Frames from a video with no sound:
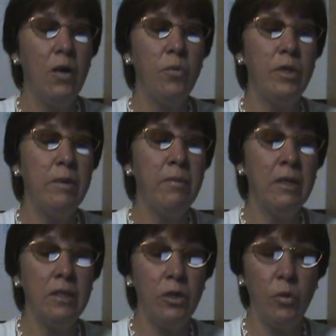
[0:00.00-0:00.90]
We
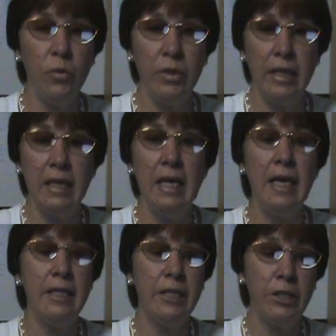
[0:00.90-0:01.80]
demand only
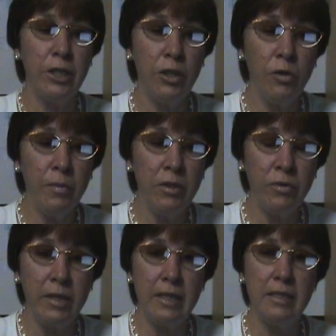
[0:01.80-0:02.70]
that human
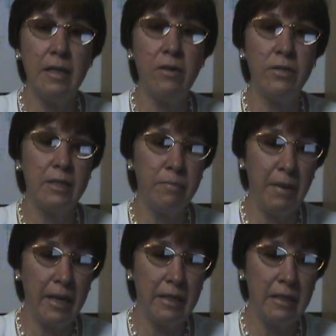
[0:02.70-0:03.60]
rights are
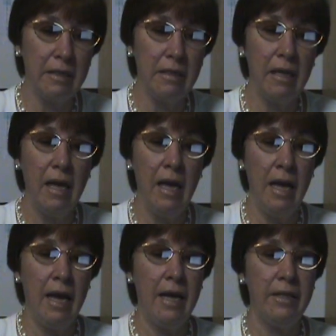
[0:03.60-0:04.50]
respected,
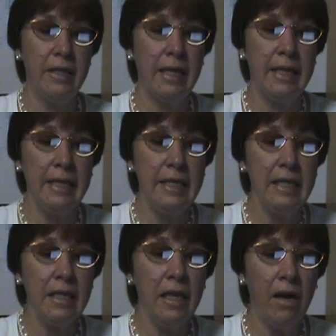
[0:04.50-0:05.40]
and the
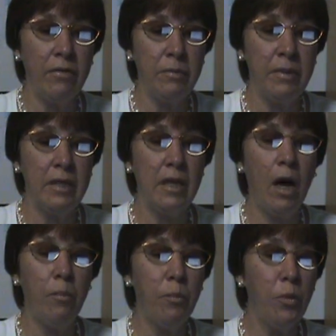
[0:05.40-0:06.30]
Canadian government
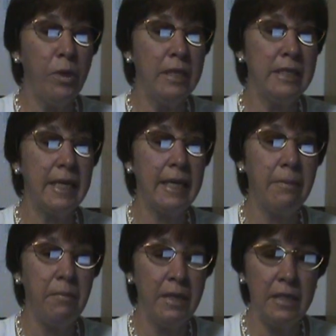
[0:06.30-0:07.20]
appoints a
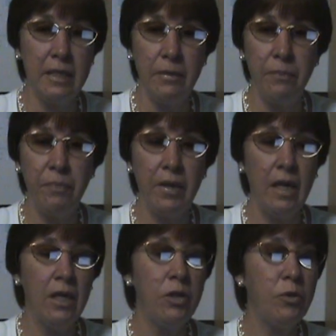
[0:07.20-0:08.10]
committee
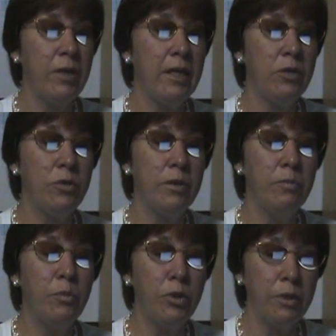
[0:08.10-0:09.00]
to get to the
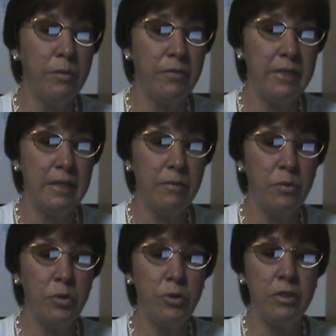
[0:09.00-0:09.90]
bottom of this
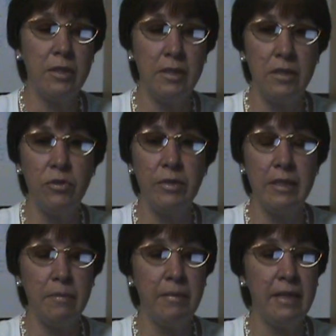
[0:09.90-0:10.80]
most
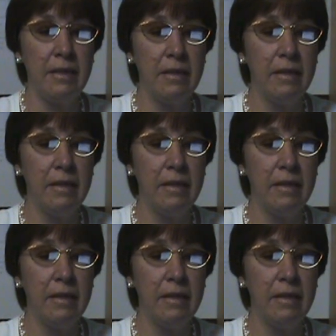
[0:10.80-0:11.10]
serious matter.